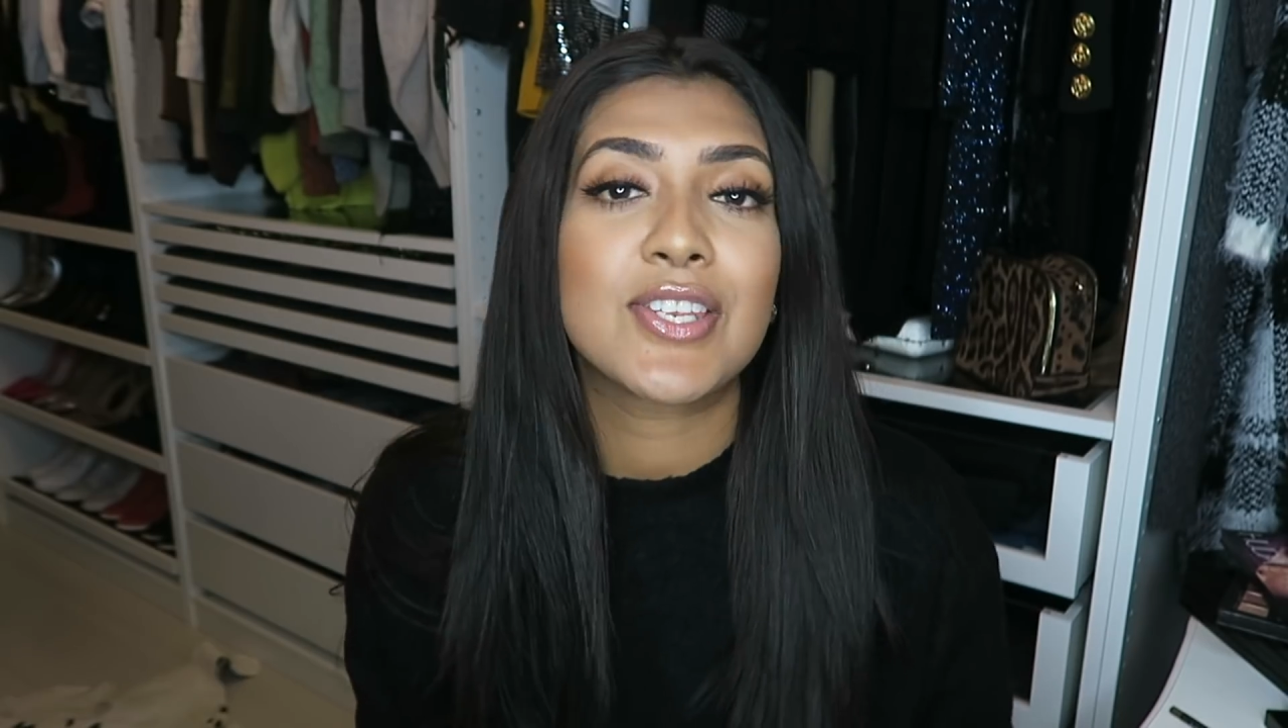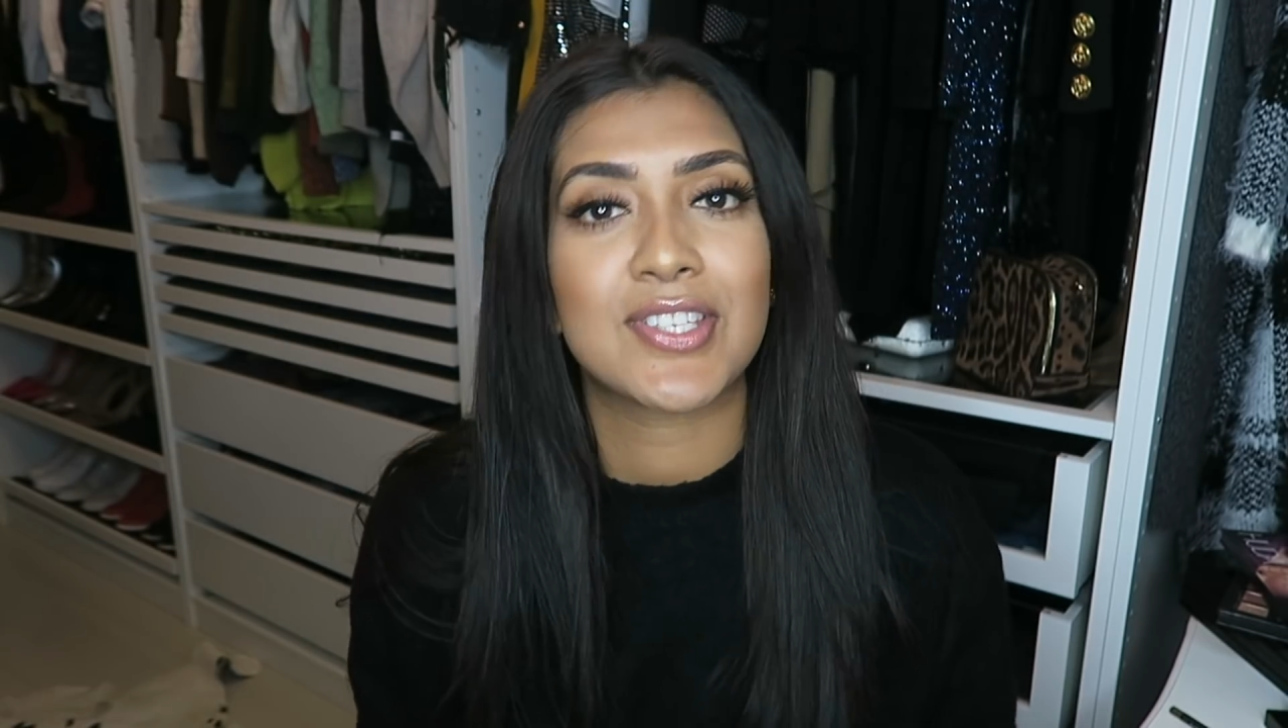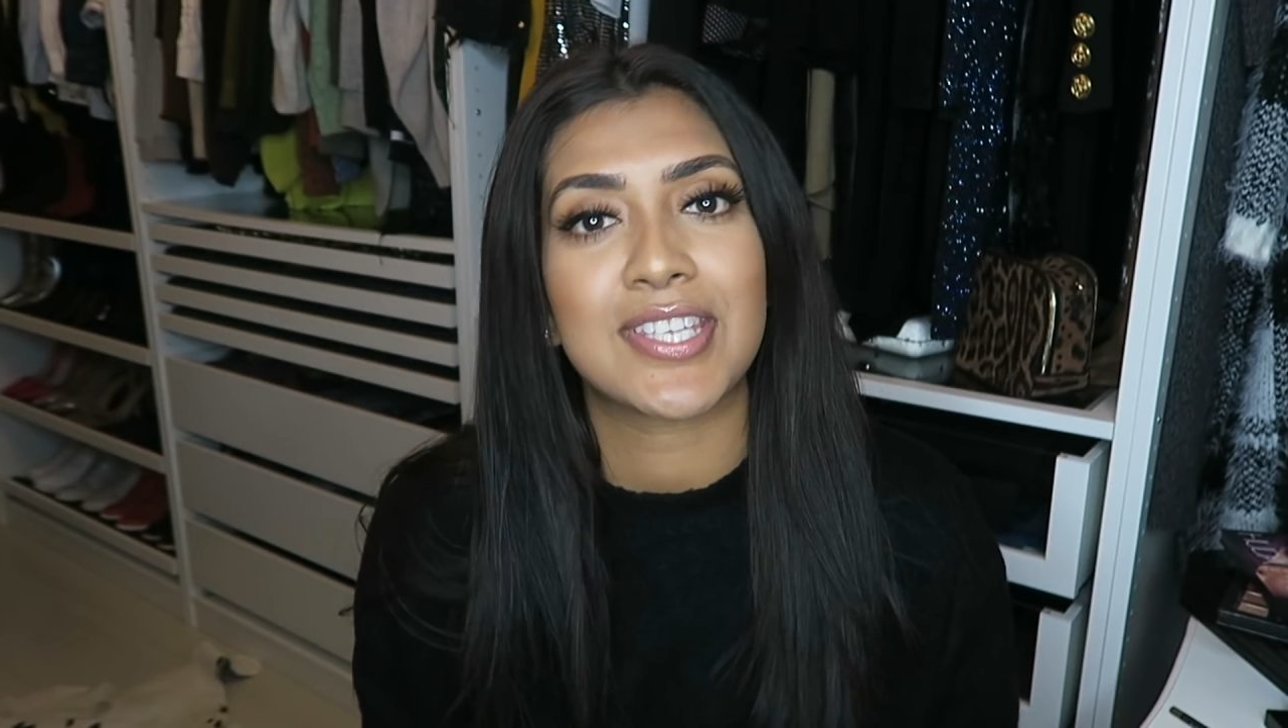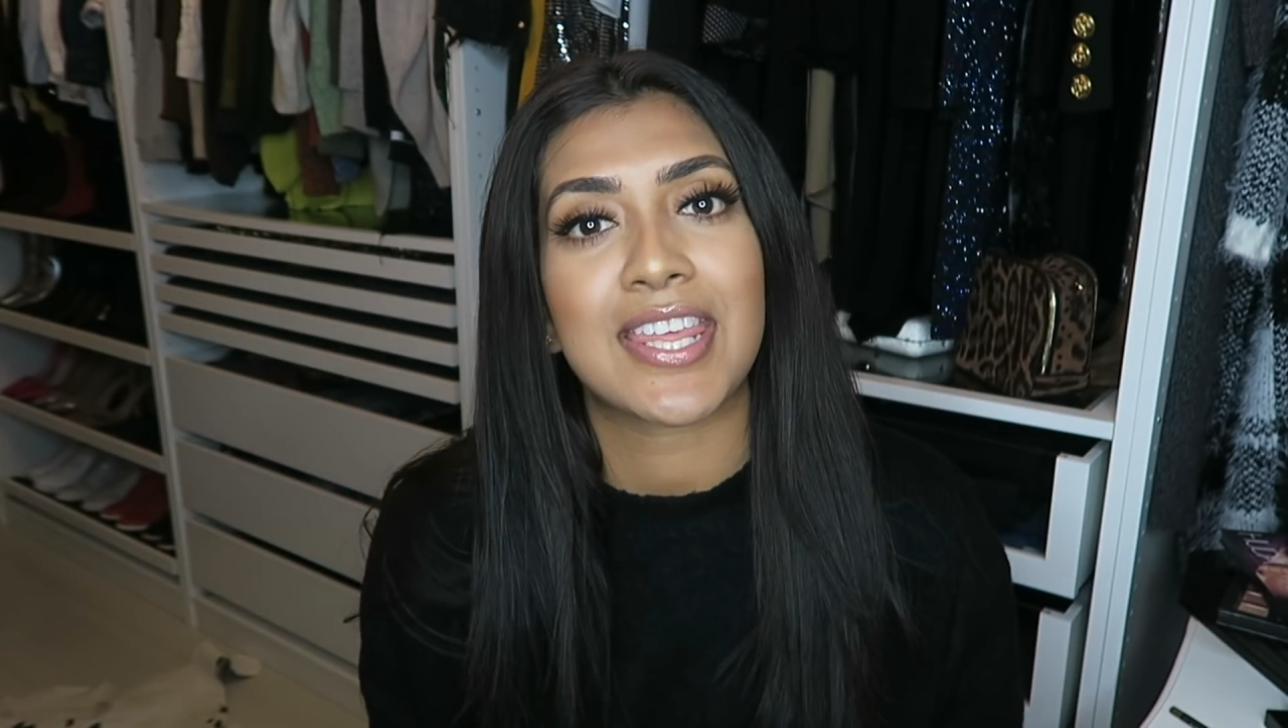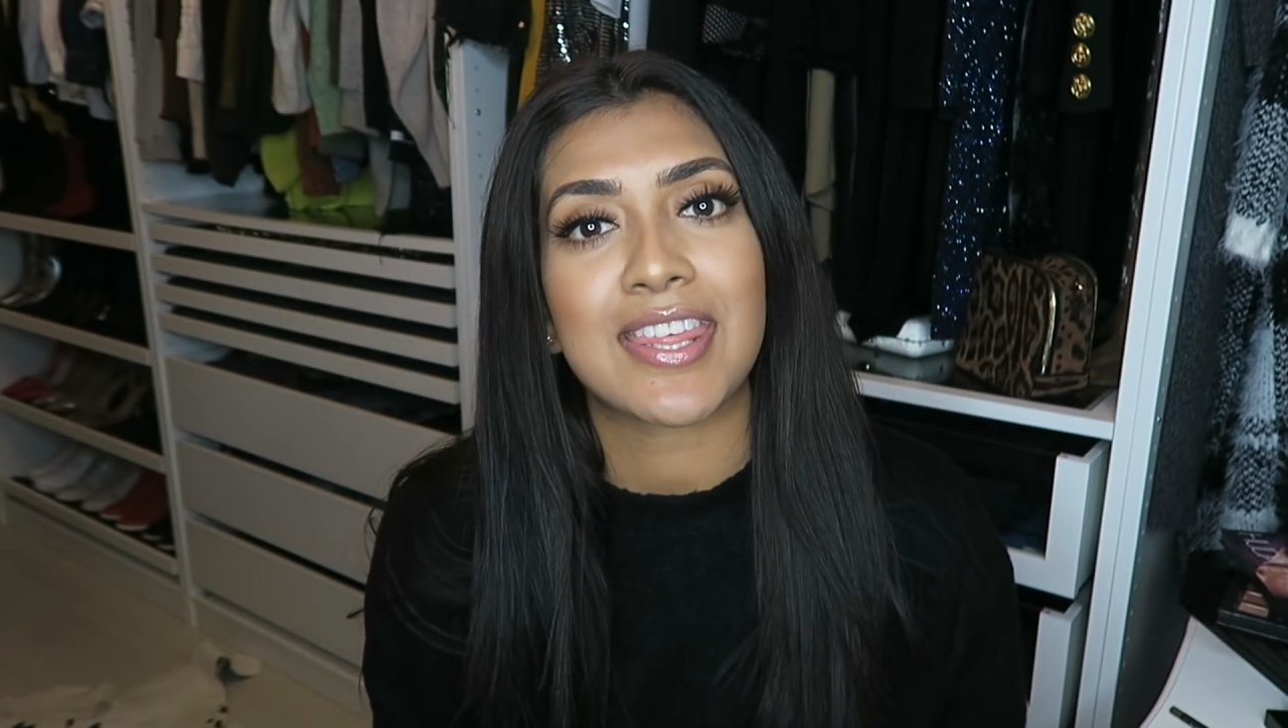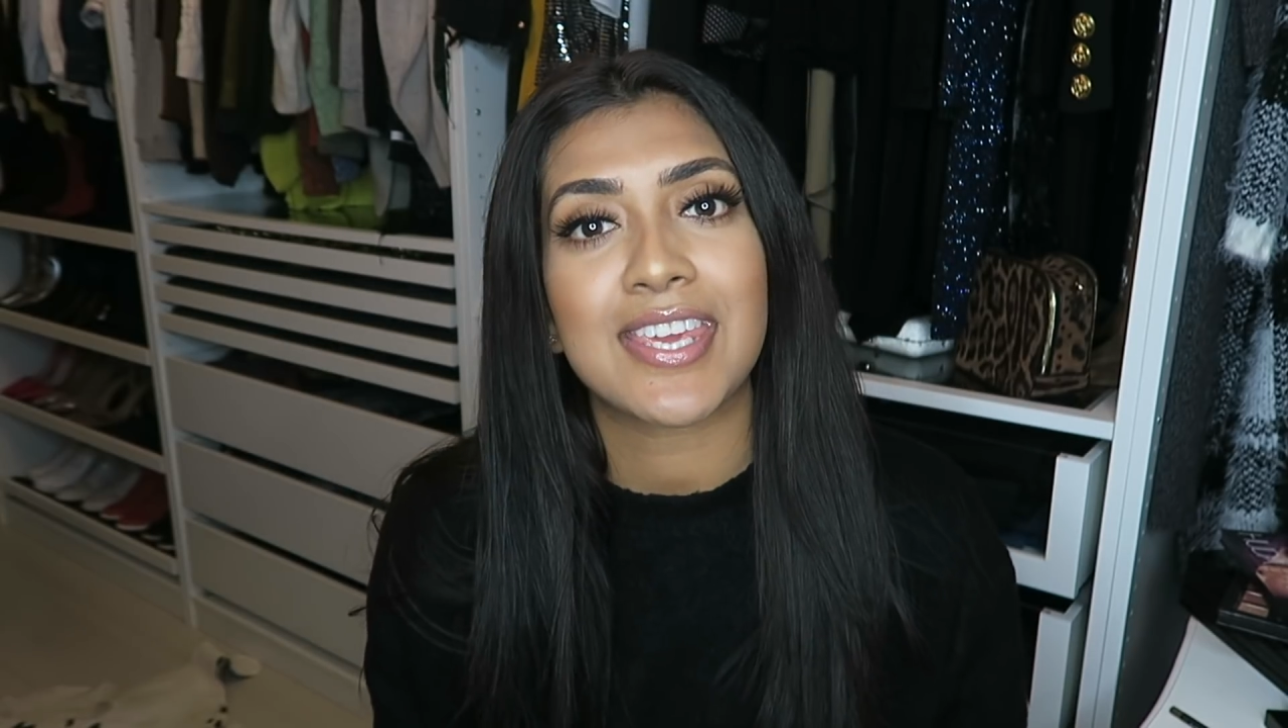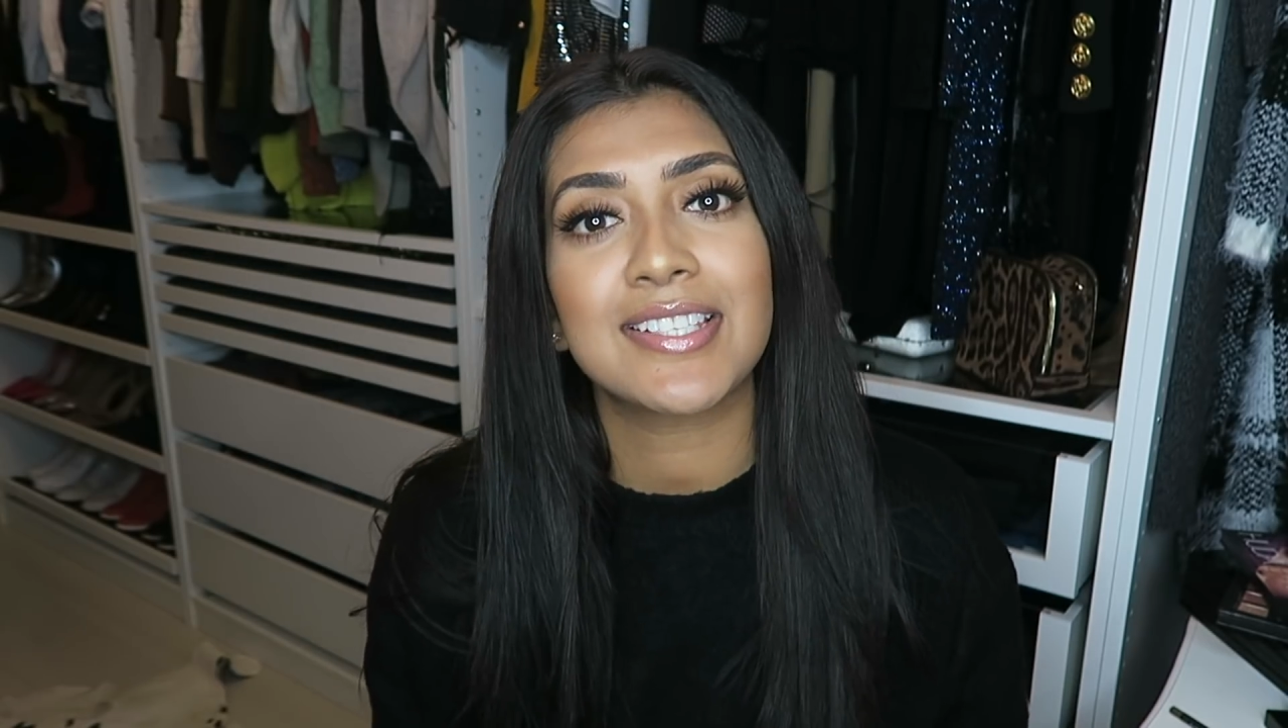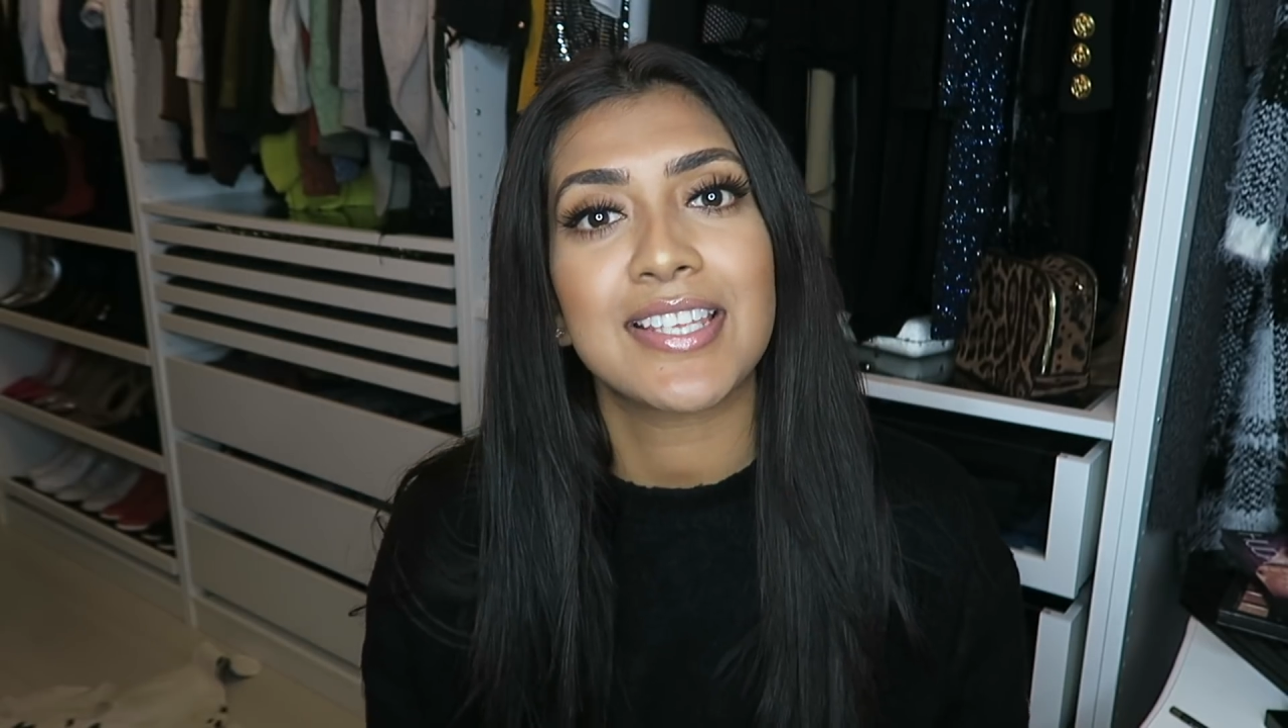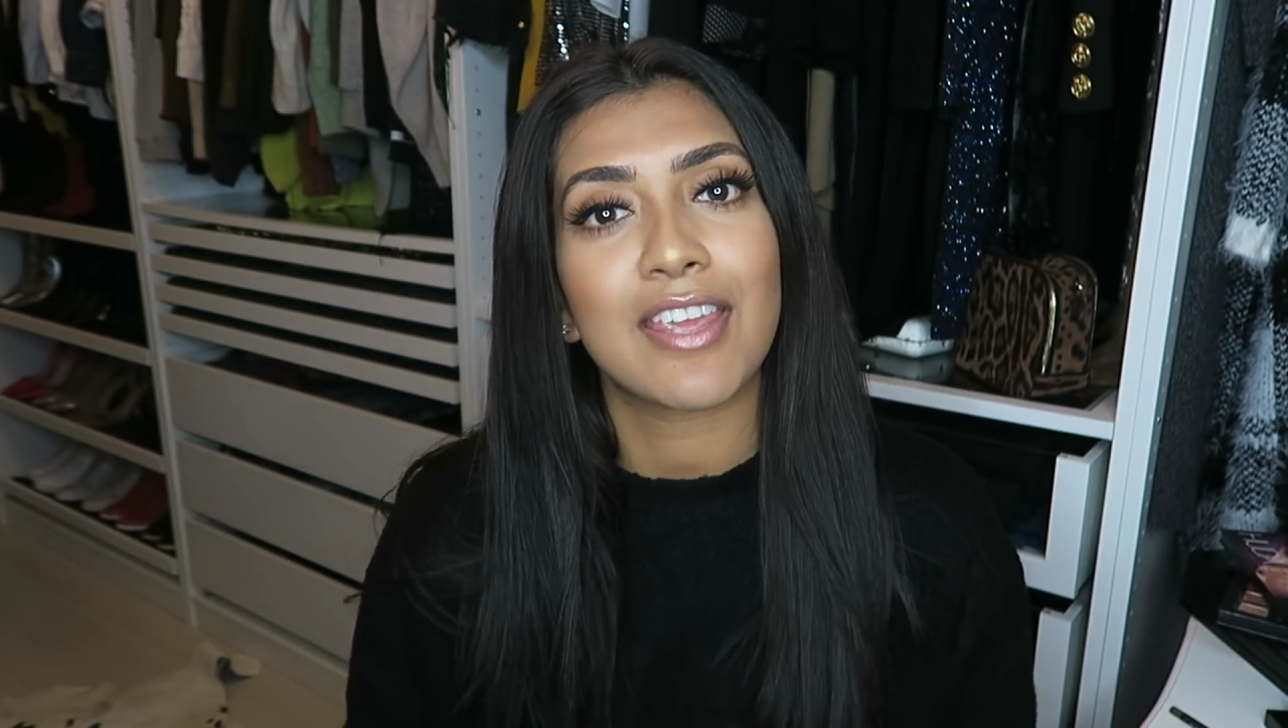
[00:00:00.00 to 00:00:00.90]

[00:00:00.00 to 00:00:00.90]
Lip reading: to see these.